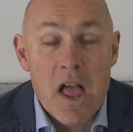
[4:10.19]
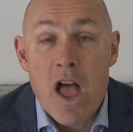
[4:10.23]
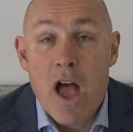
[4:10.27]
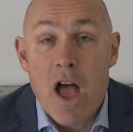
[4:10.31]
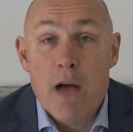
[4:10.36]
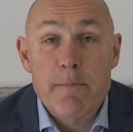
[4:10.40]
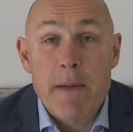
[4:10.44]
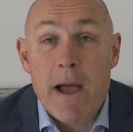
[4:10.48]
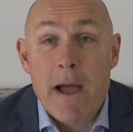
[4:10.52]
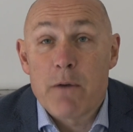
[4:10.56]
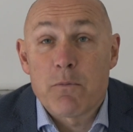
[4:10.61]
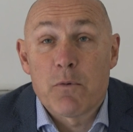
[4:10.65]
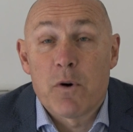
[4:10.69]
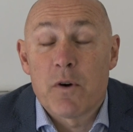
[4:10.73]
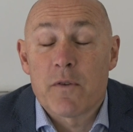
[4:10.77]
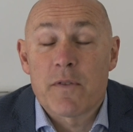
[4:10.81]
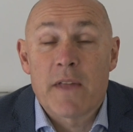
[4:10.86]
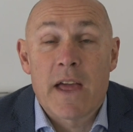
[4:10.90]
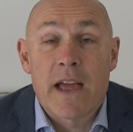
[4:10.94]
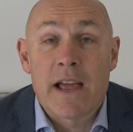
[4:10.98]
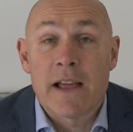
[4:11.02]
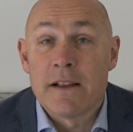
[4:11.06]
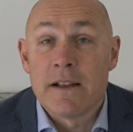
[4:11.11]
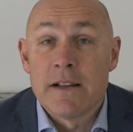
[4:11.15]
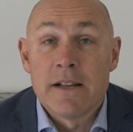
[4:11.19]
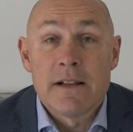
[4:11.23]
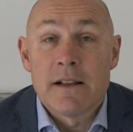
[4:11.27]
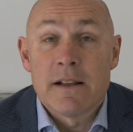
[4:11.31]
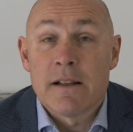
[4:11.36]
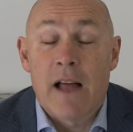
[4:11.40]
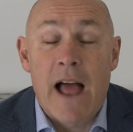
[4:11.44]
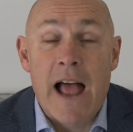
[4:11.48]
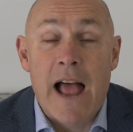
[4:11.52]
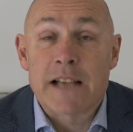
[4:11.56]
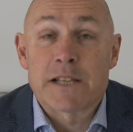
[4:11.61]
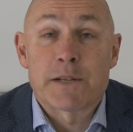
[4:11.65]
about what their
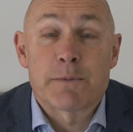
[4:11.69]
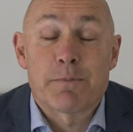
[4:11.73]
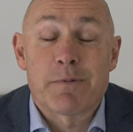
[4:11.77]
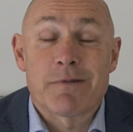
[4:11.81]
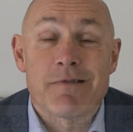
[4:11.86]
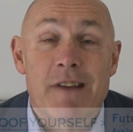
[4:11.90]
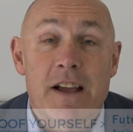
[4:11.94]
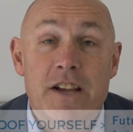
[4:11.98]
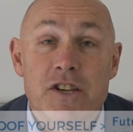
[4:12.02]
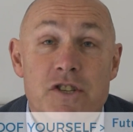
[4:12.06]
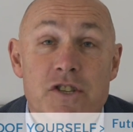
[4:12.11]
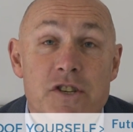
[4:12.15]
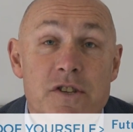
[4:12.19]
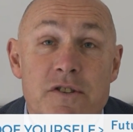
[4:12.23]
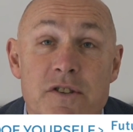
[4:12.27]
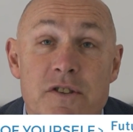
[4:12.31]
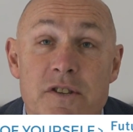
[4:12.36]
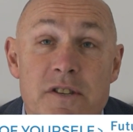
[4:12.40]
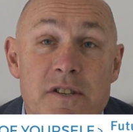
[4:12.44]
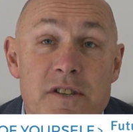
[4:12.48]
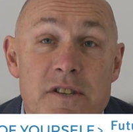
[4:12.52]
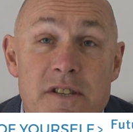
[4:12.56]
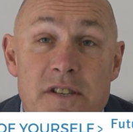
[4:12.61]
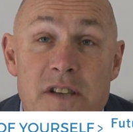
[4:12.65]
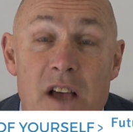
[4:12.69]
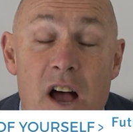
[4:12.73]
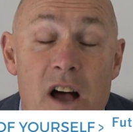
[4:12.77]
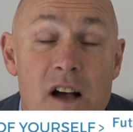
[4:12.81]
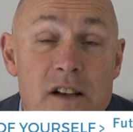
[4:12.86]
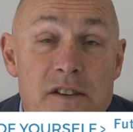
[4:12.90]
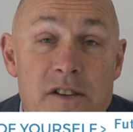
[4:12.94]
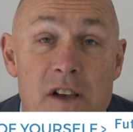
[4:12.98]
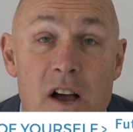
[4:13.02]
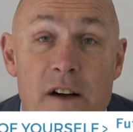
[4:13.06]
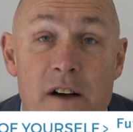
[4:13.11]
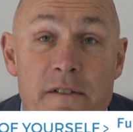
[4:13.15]
aspirations and
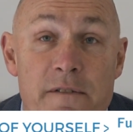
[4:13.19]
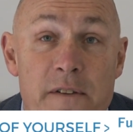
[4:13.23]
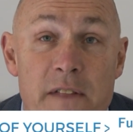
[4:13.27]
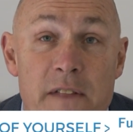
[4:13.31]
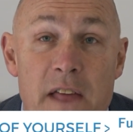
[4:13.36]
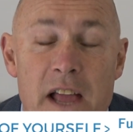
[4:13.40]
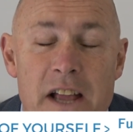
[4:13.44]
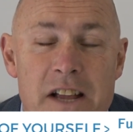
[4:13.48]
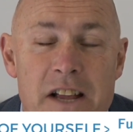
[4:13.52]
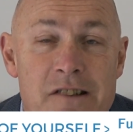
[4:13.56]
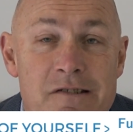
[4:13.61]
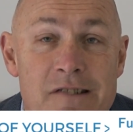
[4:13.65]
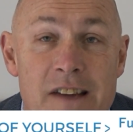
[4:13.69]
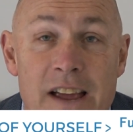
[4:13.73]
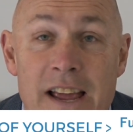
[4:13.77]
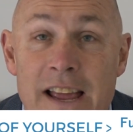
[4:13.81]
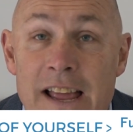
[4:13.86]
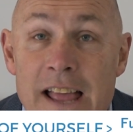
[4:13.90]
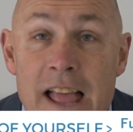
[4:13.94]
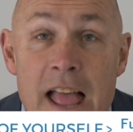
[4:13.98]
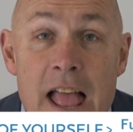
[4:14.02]
desires are for their career.